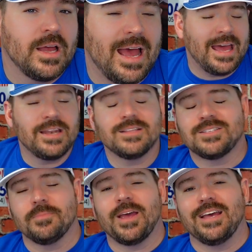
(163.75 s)
And in
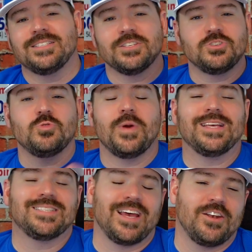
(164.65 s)
some cases, you may
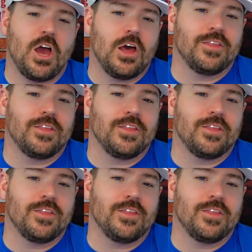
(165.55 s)
say, no,